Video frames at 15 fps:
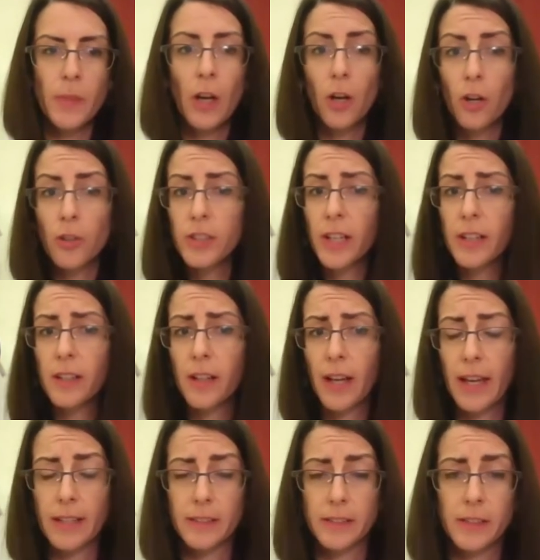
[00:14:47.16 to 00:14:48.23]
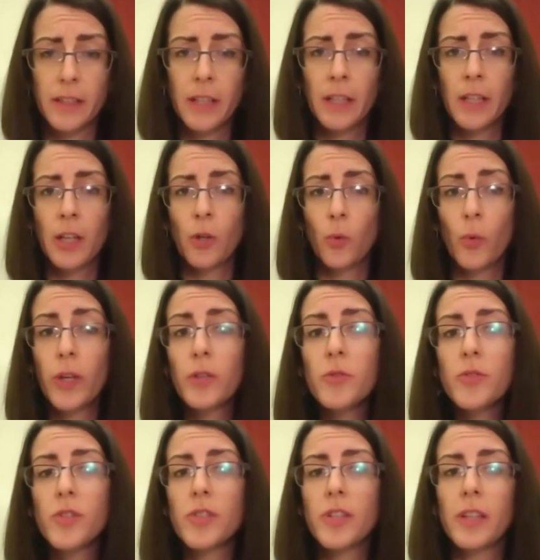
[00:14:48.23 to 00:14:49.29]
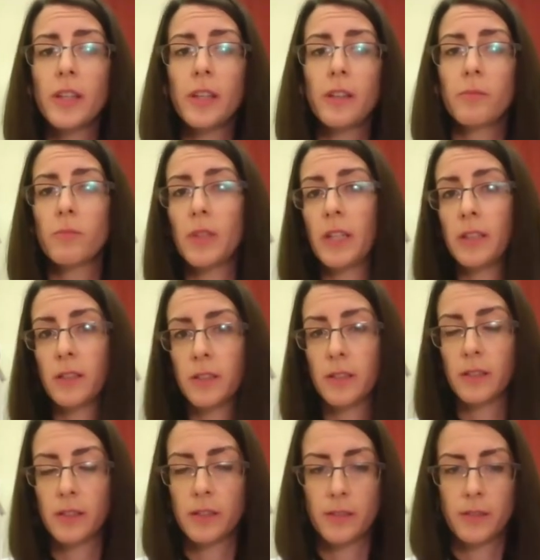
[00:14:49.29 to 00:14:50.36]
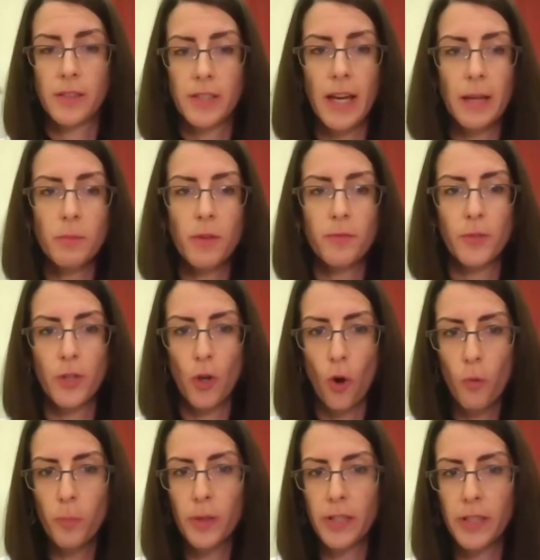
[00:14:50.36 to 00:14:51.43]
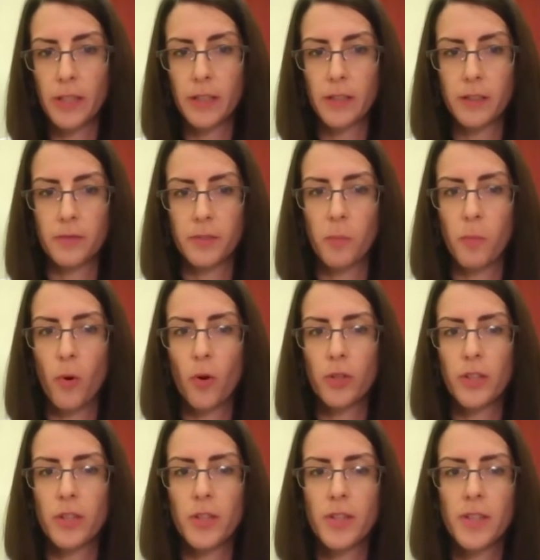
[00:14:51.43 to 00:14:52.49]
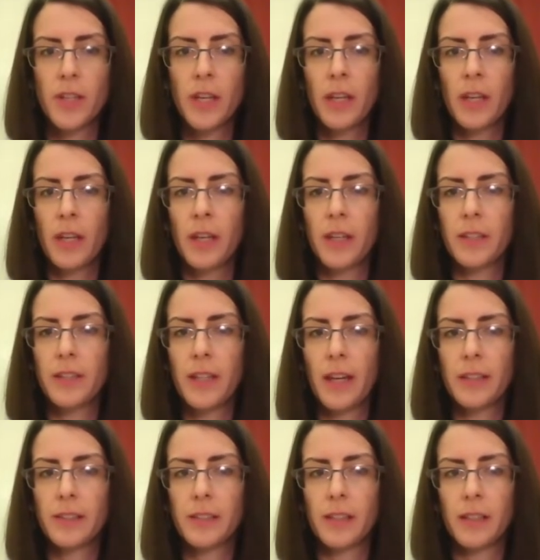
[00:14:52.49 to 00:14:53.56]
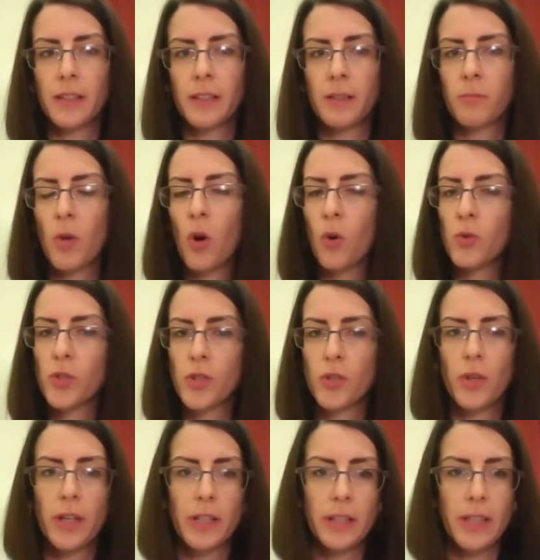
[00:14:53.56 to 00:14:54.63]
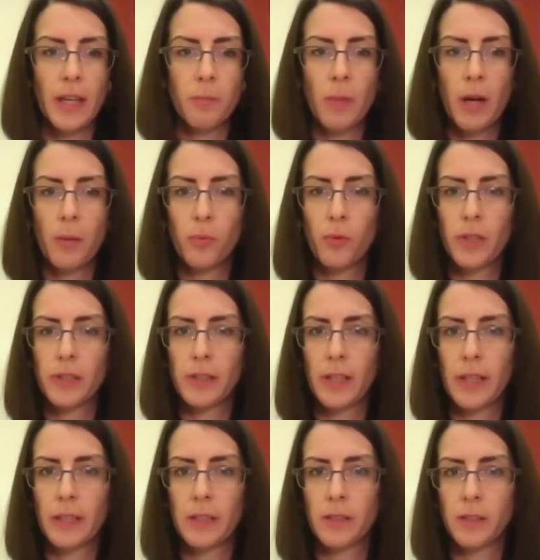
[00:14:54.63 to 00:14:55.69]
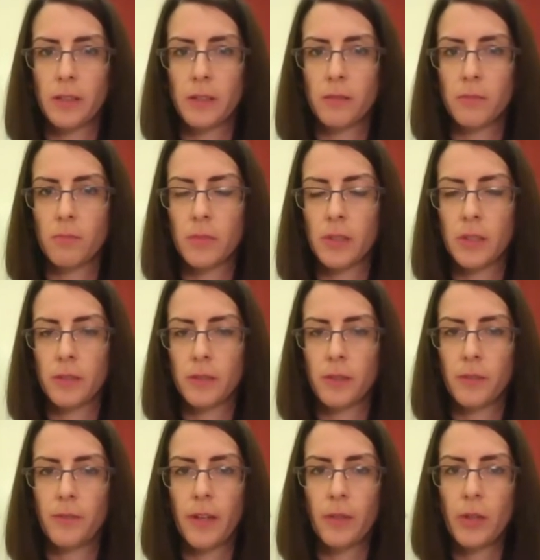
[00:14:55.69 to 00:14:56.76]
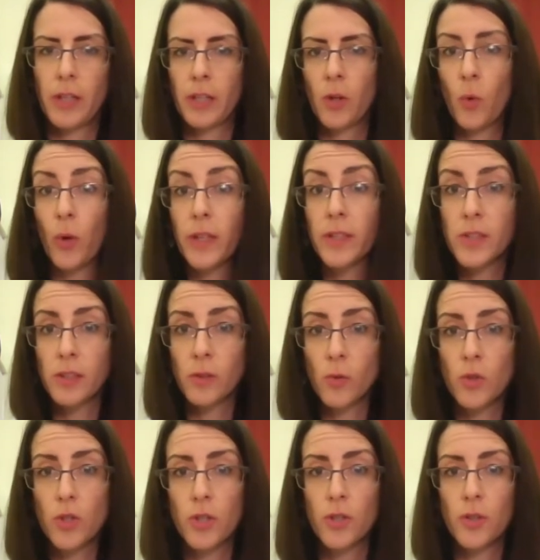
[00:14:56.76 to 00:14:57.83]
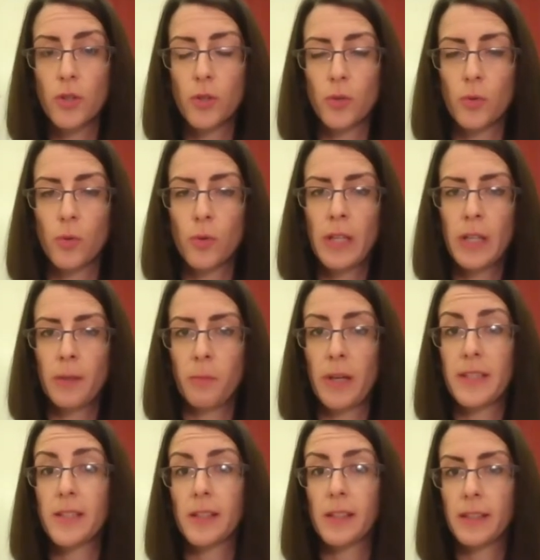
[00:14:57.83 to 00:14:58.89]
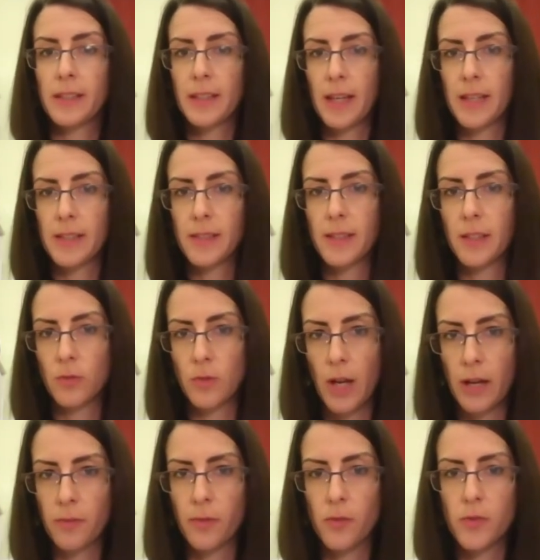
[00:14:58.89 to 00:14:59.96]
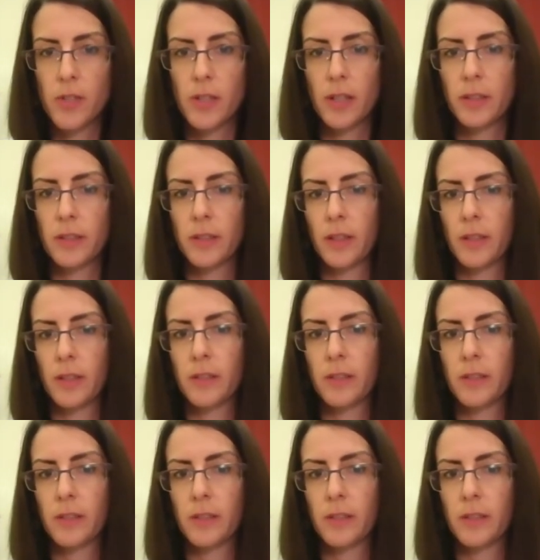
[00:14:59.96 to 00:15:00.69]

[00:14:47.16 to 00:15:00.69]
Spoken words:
On the other hand, we could see in the time of reopening of the borders that Austria came up with like a very quick solution to basically test arrivals at